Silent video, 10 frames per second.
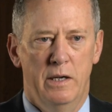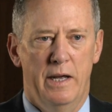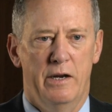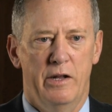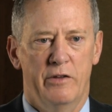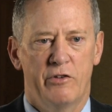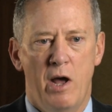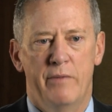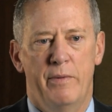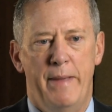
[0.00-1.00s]
And it's
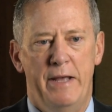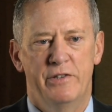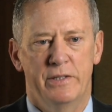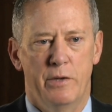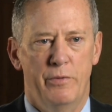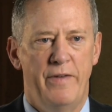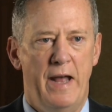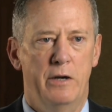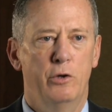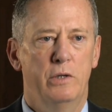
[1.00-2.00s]
kind of amazing that we've
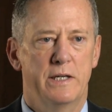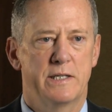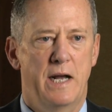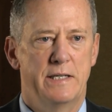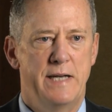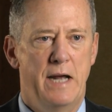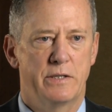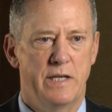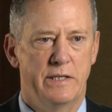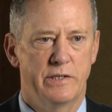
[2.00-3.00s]
had nucleosides now
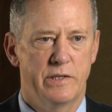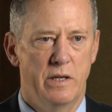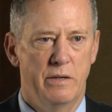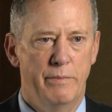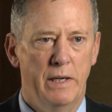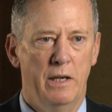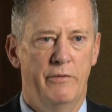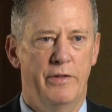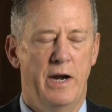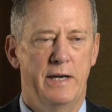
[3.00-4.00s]
since the middle
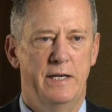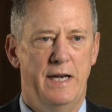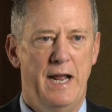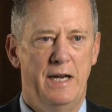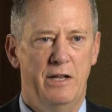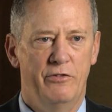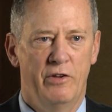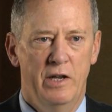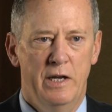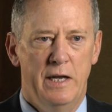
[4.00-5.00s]
of the
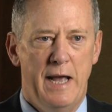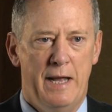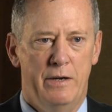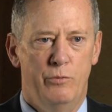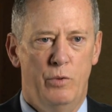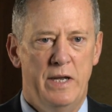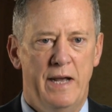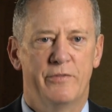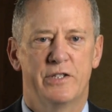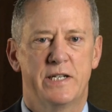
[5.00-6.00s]
1980s, and we
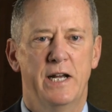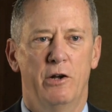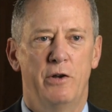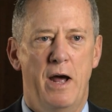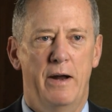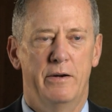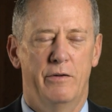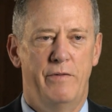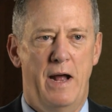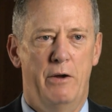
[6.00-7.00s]
have still not
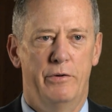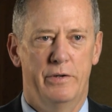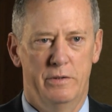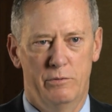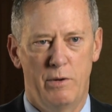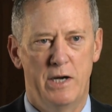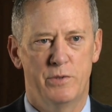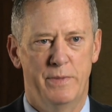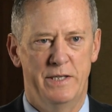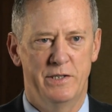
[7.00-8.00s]
found
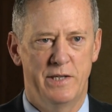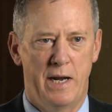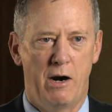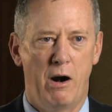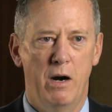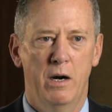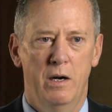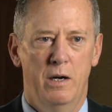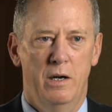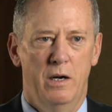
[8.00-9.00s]
regimens that are
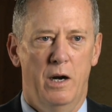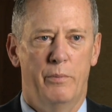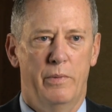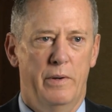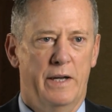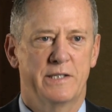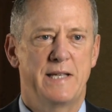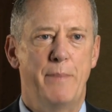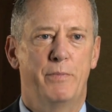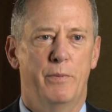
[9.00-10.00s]

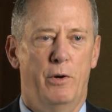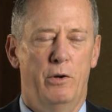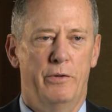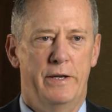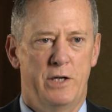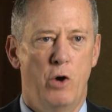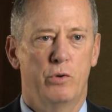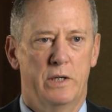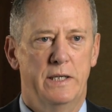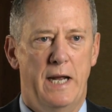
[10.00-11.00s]
acceptable that
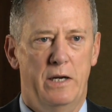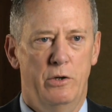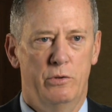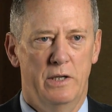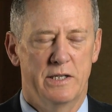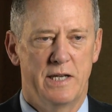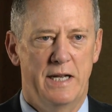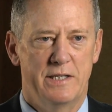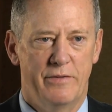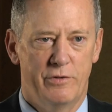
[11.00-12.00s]
don't contain
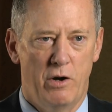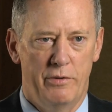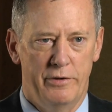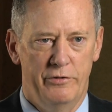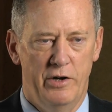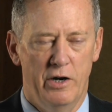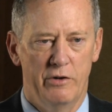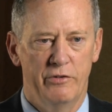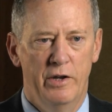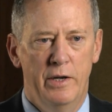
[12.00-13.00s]
nucleosides after all these
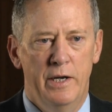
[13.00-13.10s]
years.